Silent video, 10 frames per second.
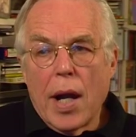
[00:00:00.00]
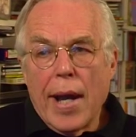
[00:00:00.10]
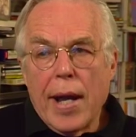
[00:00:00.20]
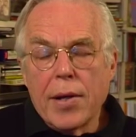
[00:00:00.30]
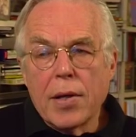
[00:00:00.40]

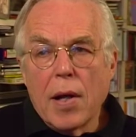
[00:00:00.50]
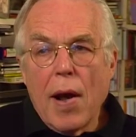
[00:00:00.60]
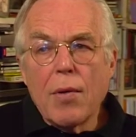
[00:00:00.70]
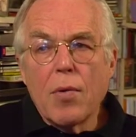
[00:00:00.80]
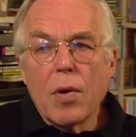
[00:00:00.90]
And
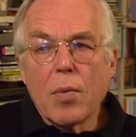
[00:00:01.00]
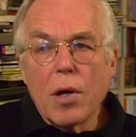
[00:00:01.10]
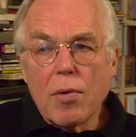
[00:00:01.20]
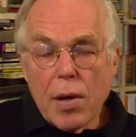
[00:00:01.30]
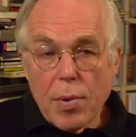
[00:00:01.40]
I wrote it
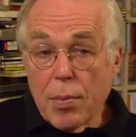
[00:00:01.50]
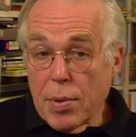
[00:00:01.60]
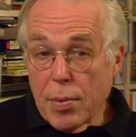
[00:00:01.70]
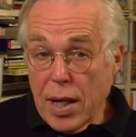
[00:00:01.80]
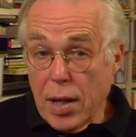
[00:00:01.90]
one about
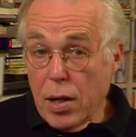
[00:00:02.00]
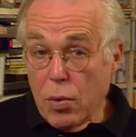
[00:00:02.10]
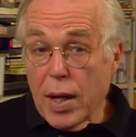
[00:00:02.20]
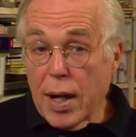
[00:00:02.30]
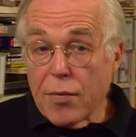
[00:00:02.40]
people who
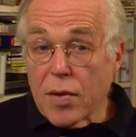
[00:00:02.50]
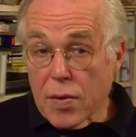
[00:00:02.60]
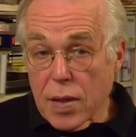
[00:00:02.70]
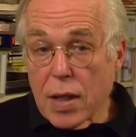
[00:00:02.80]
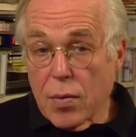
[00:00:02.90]
had
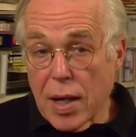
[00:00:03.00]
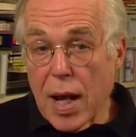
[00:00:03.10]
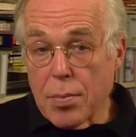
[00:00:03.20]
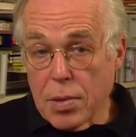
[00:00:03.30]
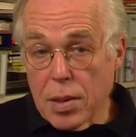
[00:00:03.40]
everything and what
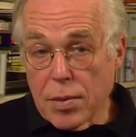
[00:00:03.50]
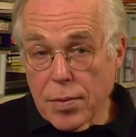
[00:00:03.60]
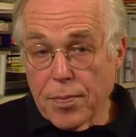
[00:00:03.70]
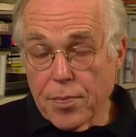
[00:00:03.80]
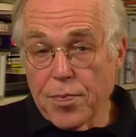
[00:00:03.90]
happened
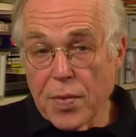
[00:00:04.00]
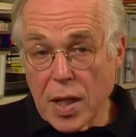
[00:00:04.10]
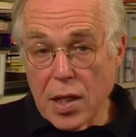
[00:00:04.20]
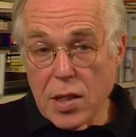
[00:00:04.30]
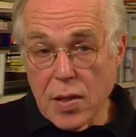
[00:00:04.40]

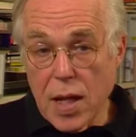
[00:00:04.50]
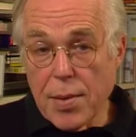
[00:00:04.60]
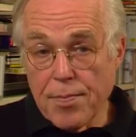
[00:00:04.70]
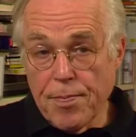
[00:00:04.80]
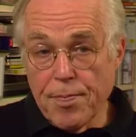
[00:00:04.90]
to
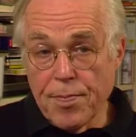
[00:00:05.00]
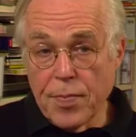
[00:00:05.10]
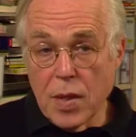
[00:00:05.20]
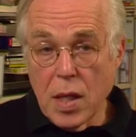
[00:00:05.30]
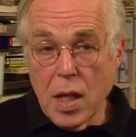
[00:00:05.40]
them.
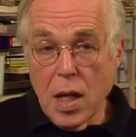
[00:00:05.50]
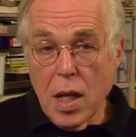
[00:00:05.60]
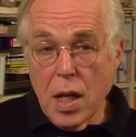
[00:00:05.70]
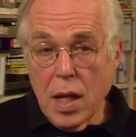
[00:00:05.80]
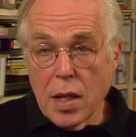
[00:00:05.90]

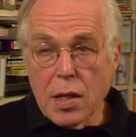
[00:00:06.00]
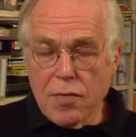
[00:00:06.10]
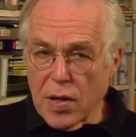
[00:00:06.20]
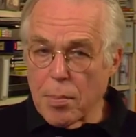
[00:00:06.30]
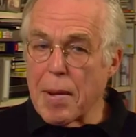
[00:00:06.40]
Because
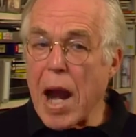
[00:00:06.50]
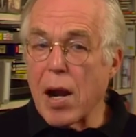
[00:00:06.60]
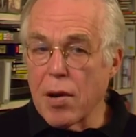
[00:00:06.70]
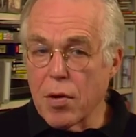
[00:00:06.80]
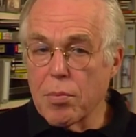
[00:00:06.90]
Philip
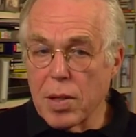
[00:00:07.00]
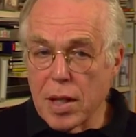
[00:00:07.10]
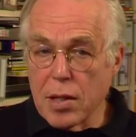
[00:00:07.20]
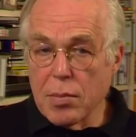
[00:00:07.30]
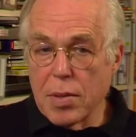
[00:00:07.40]
Barry wrote
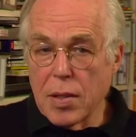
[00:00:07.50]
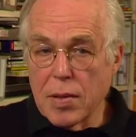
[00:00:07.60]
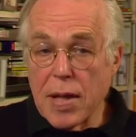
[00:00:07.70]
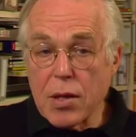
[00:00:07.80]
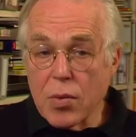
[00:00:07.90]
plays about,
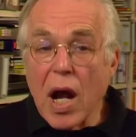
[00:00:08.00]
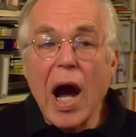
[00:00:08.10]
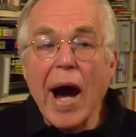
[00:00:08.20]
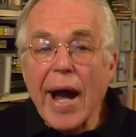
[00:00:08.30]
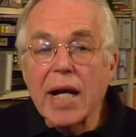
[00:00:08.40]
that's what a
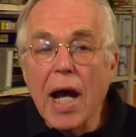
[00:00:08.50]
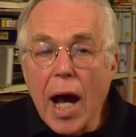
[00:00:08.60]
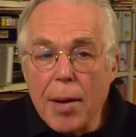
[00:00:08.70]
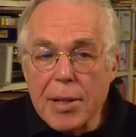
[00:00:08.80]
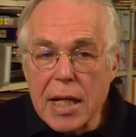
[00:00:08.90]
high
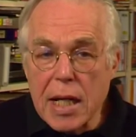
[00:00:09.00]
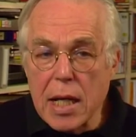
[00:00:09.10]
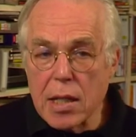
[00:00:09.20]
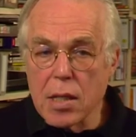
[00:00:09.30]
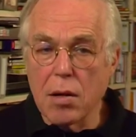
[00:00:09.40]
comedy
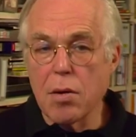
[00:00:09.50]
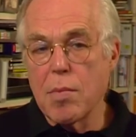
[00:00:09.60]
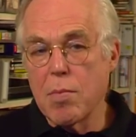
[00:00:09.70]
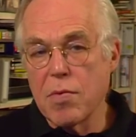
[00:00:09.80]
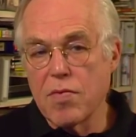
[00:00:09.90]
is, I
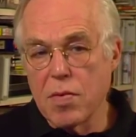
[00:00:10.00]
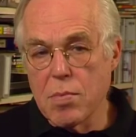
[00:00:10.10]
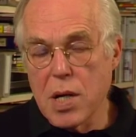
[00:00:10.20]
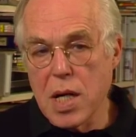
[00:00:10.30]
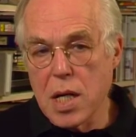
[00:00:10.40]
remember
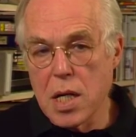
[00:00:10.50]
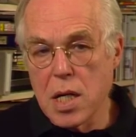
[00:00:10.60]
from my